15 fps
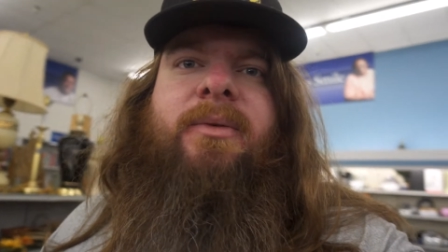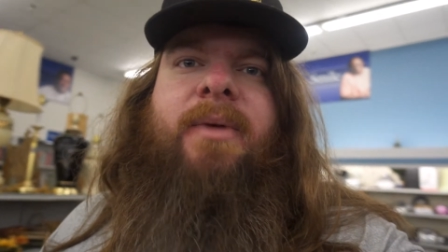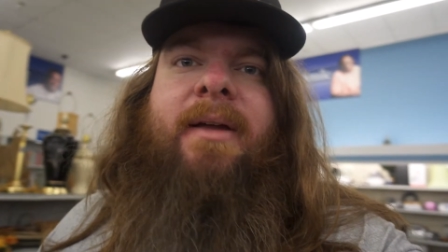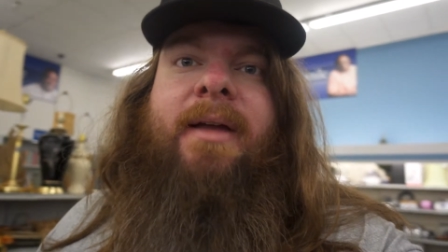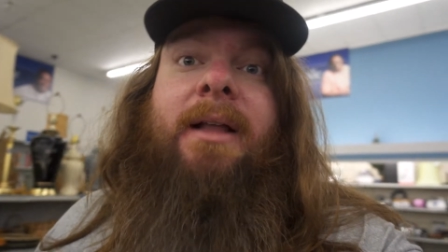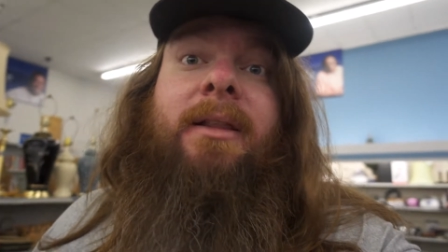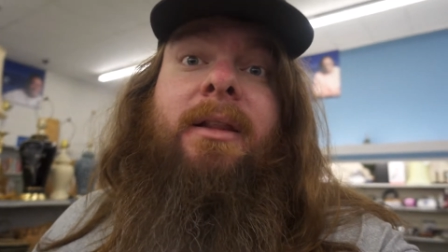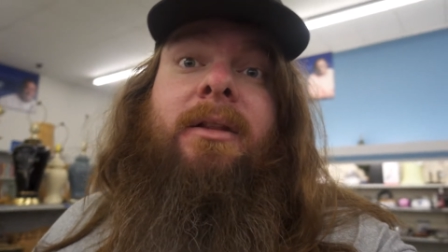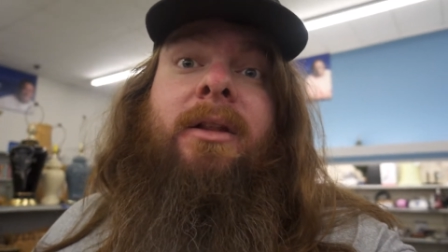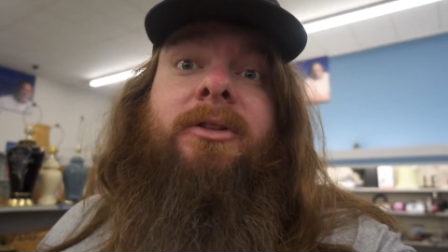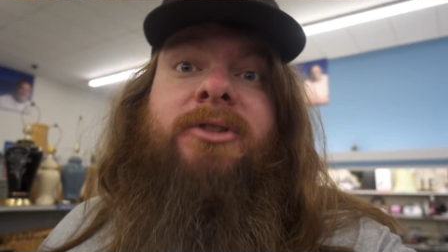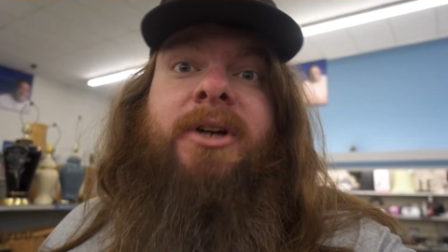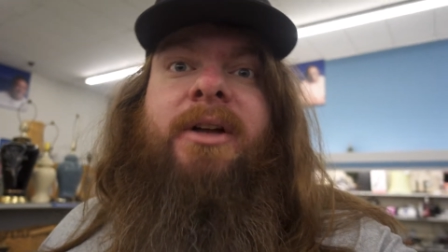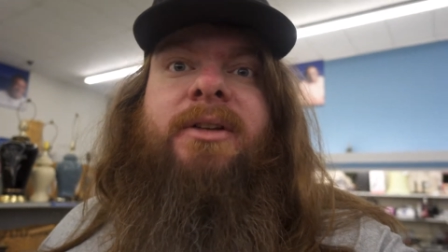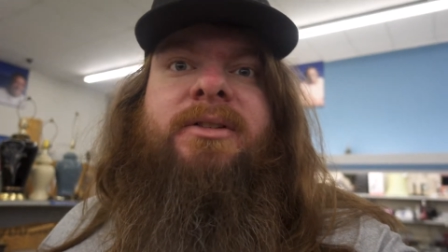We haven't got the
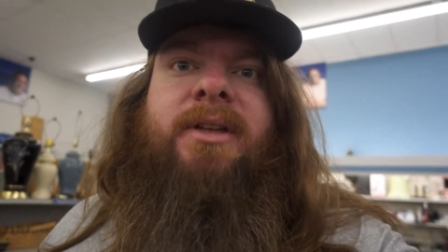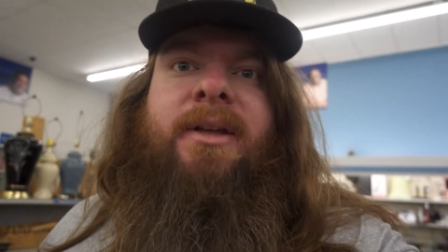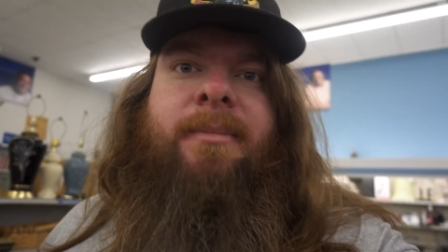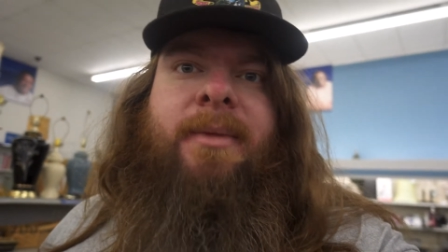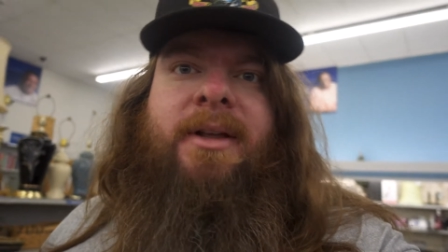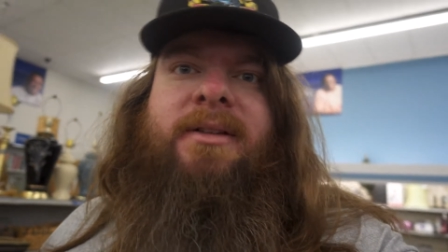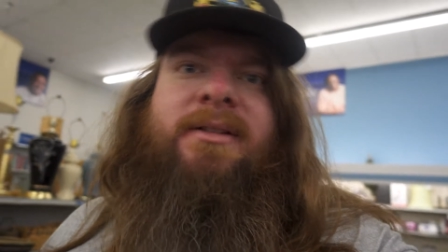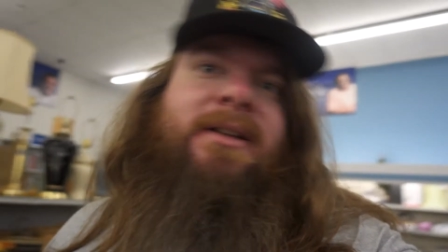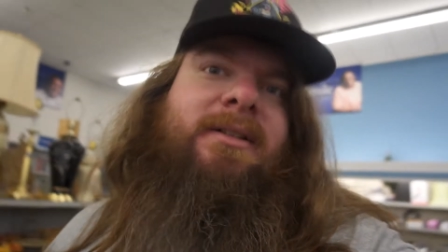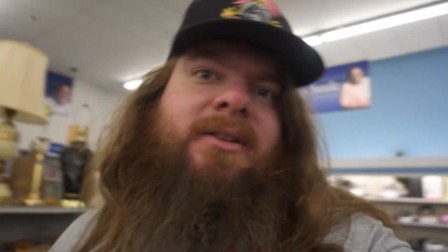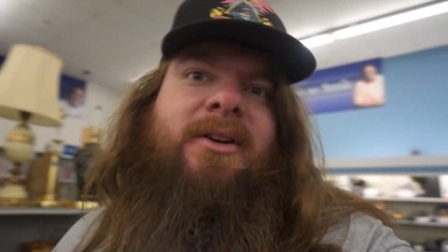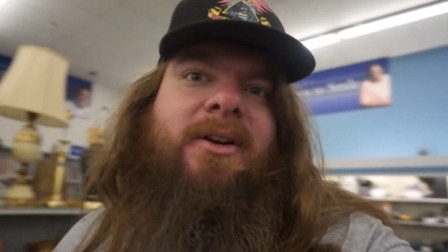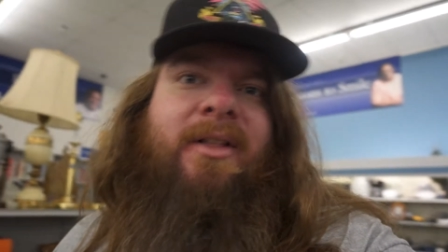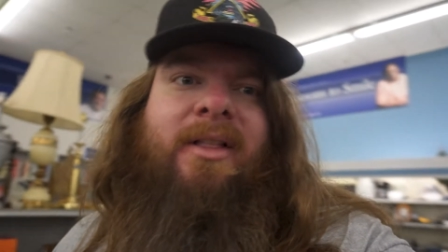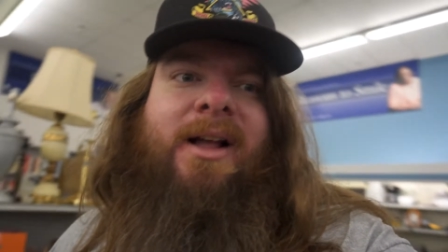electronics sent because, as you
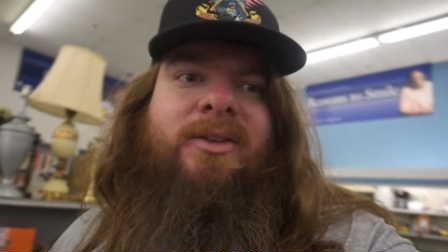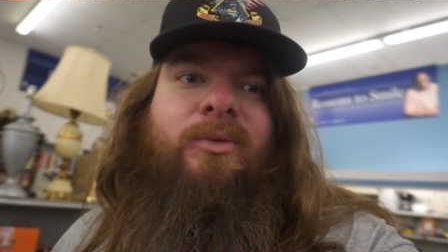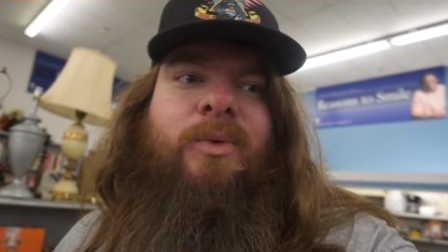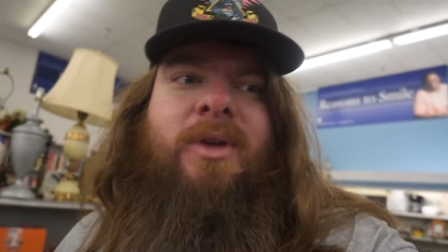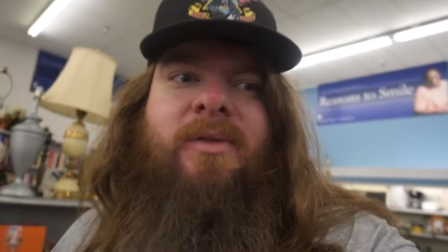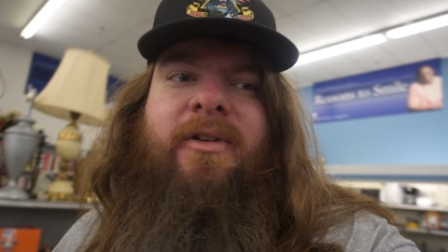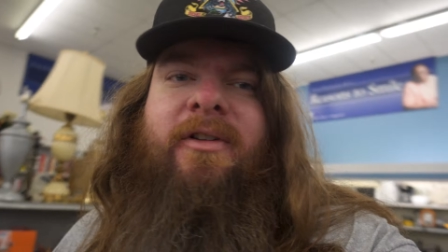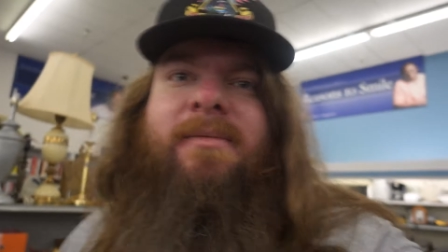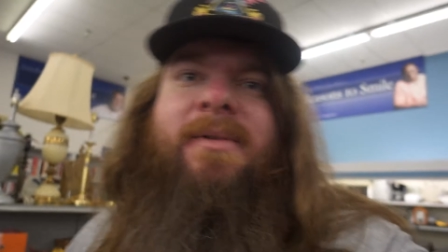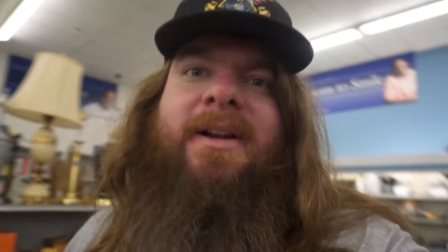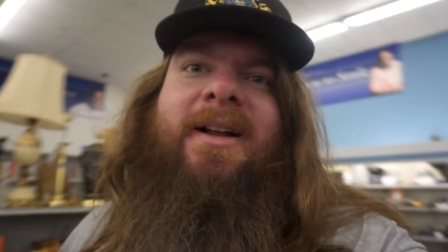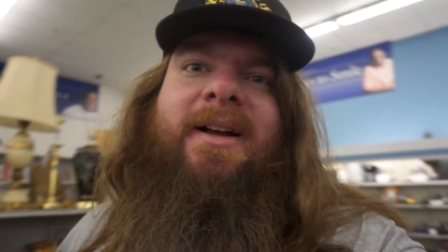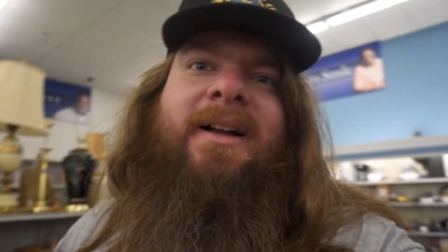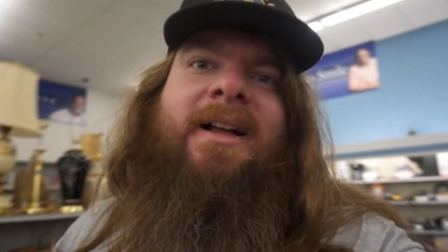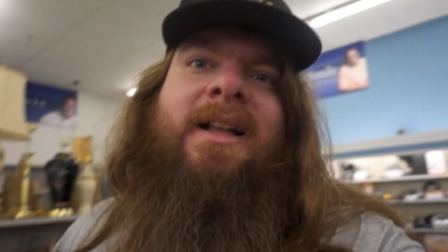know, last week we've been
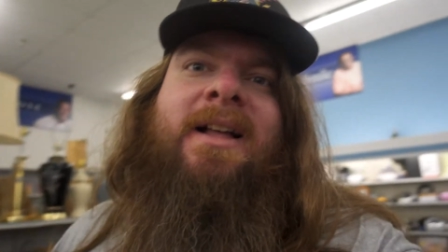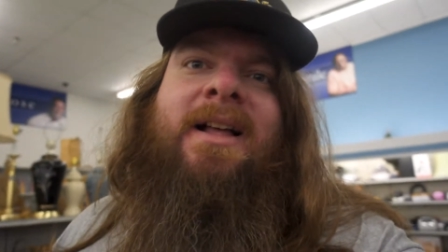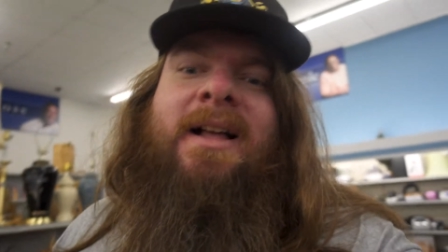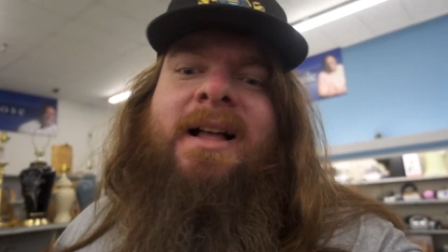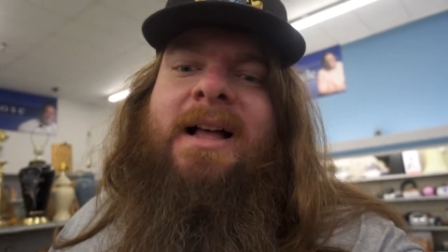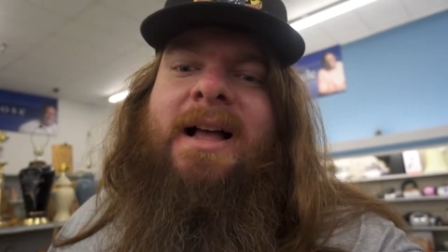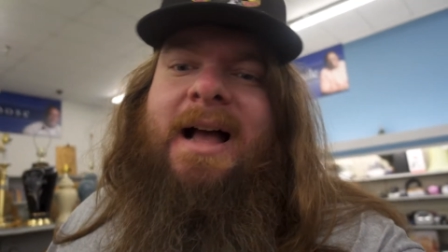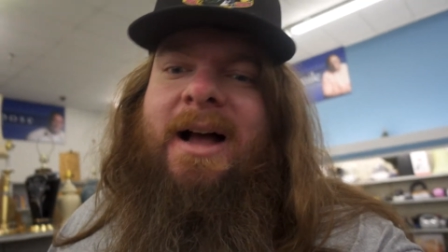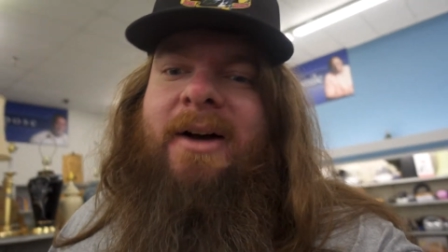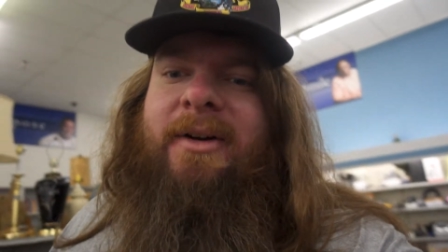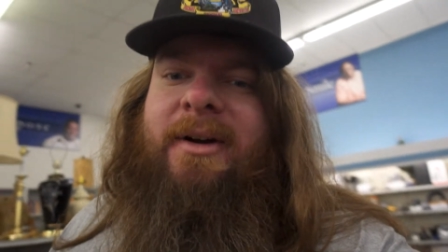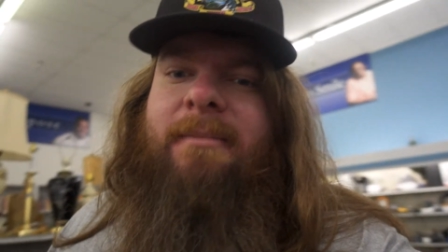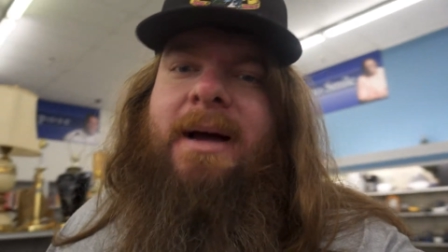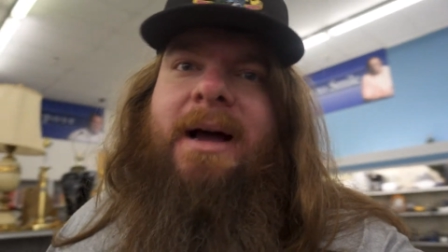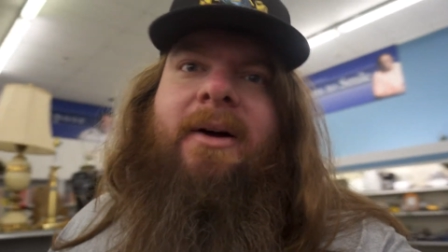out and
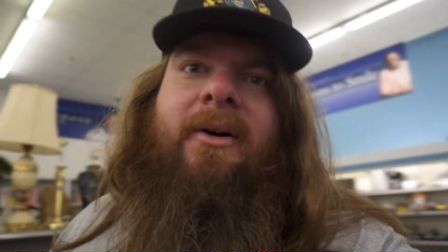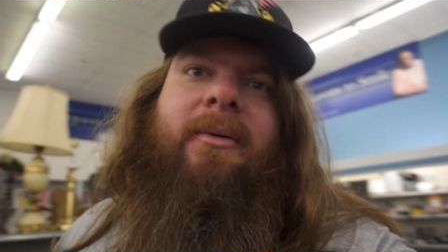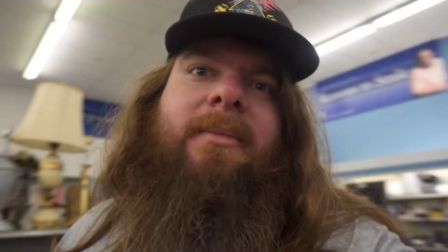about.